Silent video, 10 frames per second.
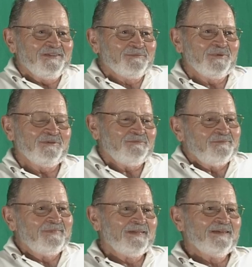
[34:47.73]
But,
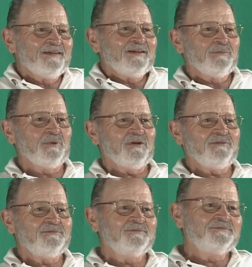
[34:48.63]
but
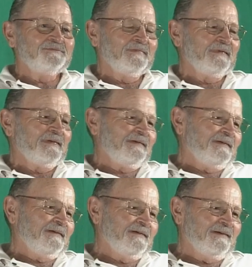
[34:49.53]

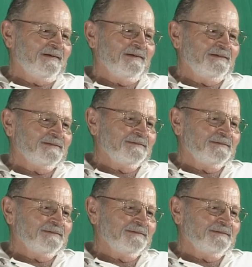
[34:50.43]
uh,